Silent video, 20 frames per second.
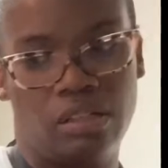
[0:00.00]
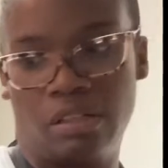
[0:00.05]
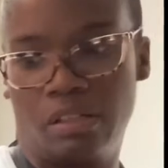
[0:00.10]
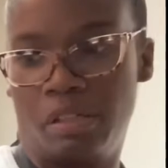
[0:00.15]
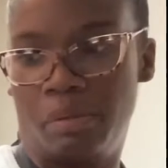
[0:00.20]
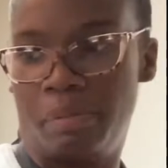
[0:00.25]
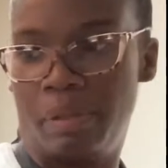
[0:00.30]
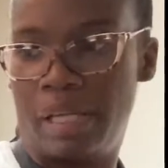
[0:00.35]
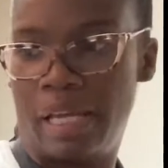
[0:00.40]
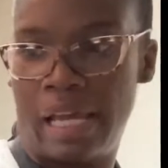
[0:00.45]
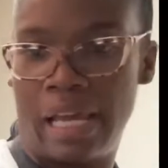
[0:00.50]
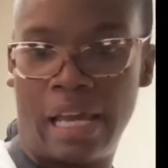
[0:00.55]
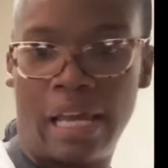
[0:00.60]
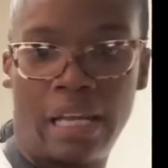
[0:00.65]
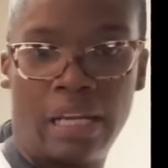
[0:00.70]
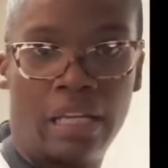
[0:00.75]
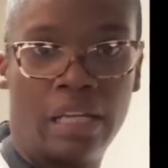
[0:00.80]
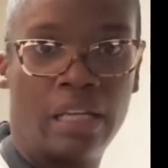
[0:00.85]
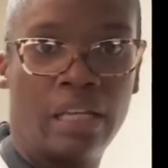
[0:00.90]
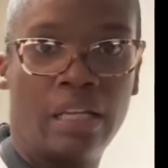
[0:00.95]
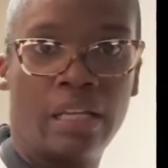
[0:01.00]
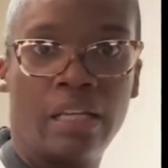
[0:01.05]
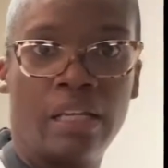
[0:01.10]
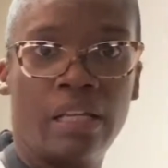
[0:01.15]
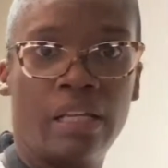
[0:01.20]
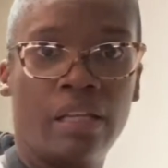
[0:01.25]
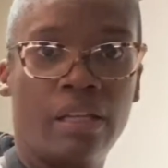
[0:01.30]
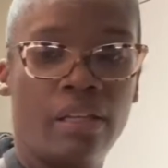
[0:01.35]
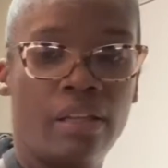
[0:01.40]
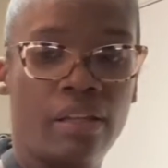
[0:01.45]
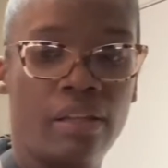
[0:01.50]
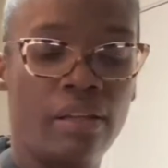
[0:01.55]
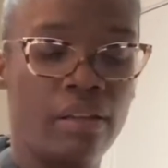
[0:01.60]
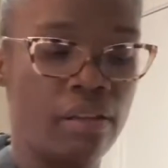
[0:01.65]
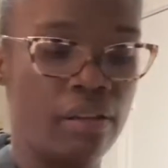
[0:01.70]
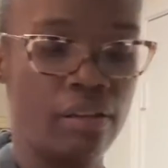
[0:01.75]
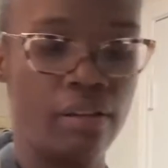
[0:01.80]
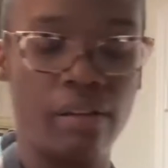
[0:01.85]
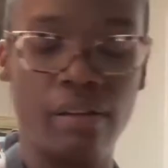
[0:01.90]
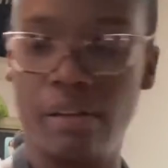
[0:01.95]
going to be adding
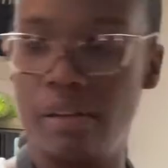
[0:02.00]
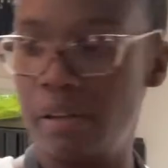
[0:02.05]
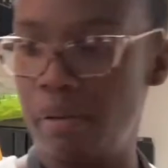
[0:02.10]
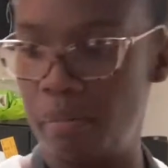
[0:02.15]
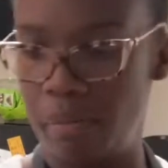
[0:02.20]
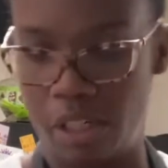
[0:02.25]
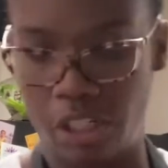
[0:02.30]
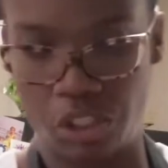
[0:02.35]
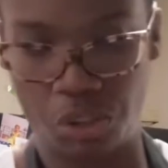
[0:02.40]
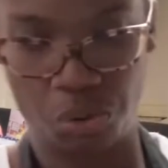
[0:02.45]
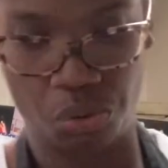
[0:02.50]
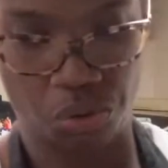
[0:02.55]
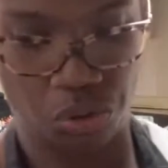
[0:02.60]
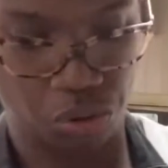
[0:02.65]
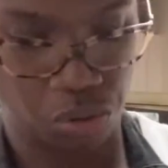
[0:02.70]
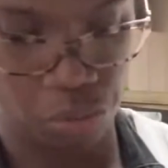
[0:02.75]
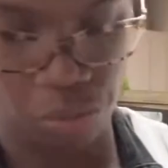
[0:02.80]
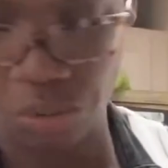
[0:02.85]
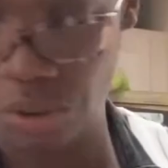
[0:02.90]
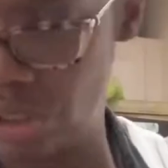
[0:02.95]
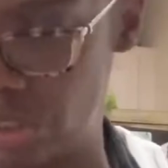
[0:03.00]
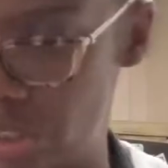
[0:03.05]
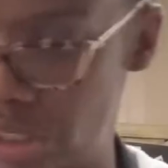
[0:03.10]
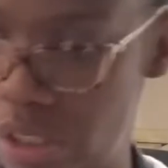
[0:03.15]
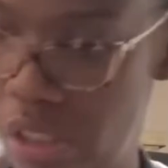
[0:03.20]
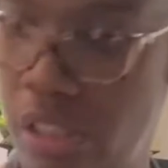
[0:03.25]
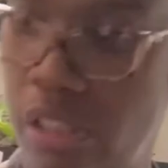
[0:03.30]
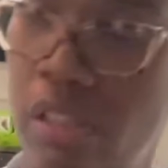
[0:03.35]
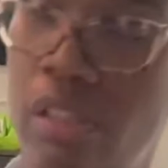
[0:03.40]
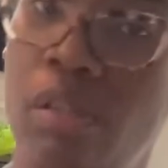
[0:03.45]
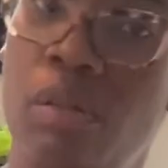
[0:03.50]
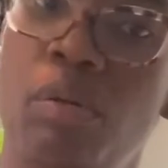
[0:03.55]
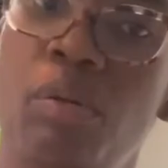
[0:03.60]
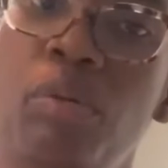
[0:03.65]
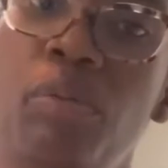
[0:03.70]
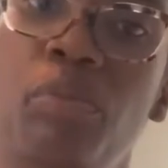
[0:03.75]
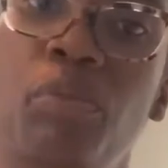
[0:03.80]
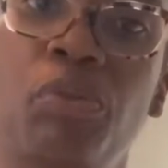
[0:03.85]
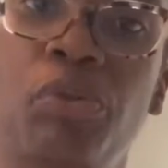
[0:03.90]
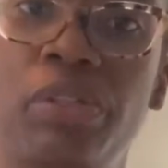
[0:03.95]
mushrooms.
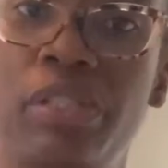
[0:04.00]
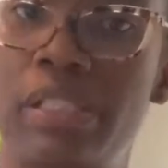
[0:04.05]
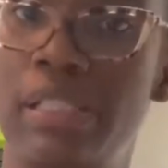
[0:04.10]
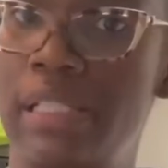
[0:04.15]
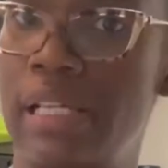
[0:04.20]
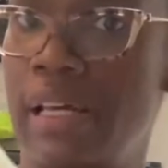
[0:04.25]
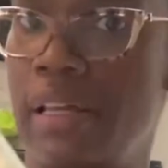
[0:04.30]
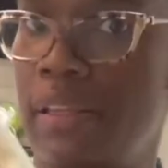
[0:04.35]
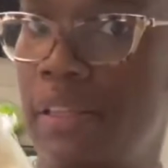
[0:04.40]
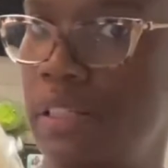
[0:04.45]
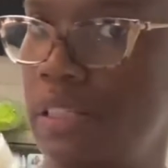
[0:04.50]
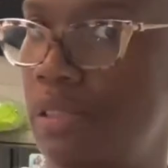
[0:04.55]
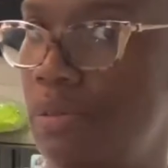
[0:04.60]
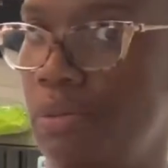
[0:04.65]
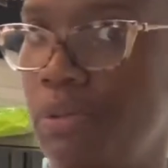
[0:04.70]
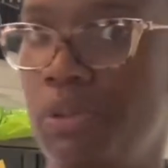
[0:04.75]
I'm going to rinse out this real